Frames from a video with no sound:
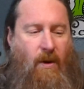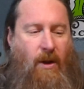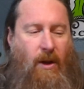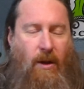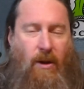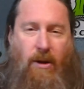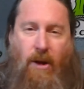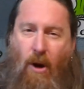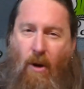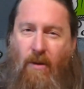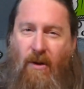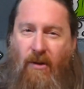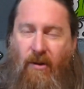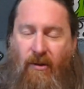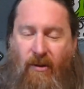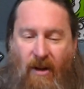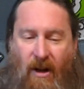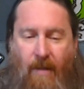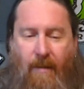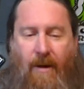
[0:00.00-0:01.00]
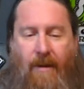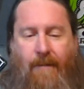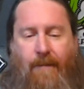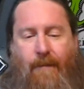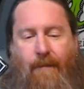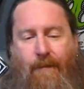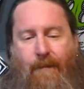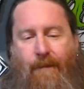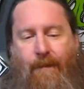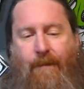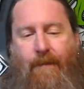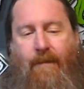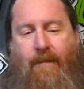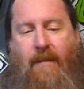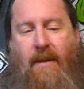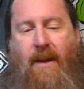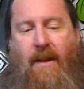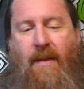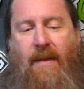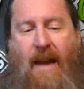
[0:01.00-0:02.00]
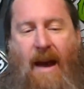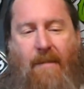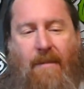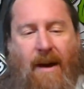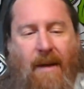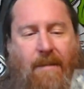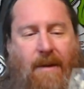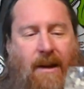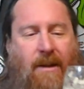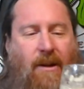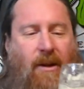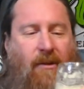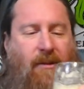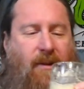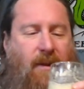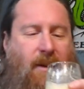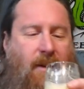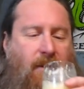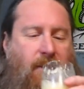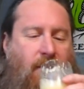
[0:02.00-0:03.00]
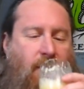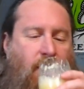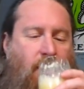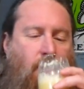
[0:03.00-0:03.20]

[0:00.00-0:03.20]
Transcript: a load of cinnamon, that might be close to this.